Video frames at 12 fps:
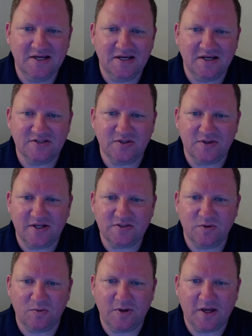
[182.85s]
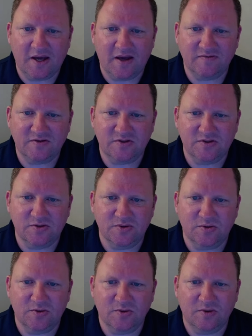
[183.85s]
And so that's what we have to
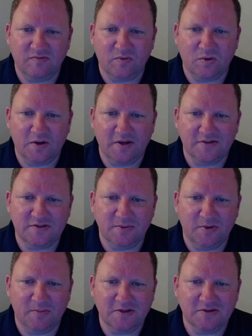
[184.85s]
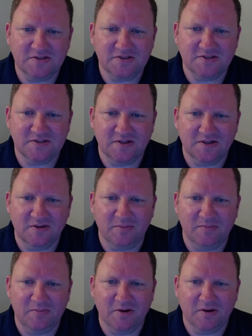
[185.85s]
do for it. So I'm going to make this just a little
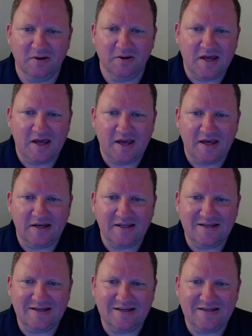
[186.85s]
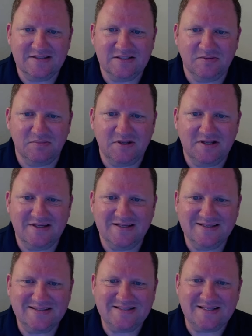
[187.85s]
bit bigger and it needs to be
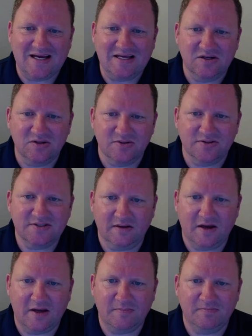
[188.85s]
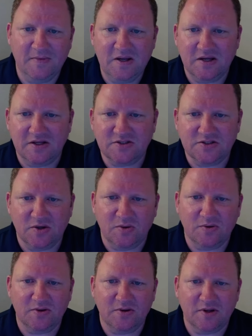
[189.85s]
styles. Okay. And
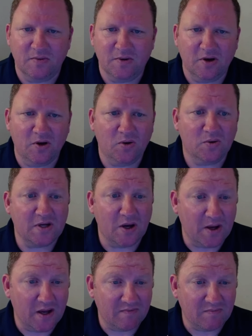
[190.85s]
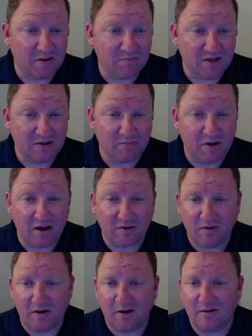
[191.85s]
so there we go. Now I have my pink
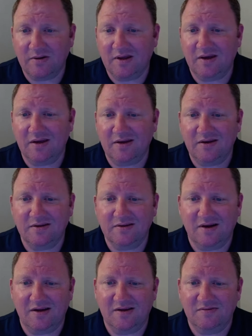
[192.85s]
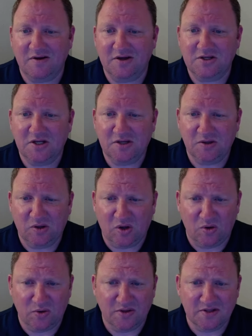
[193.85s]
background. And if I
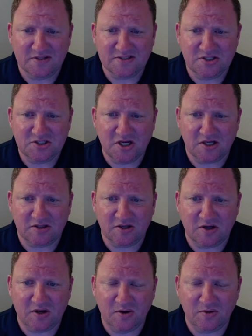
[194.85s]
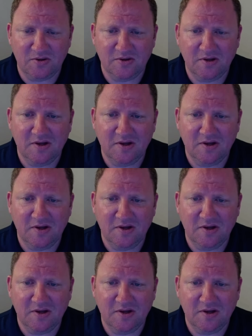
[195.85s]
go to this and check the code,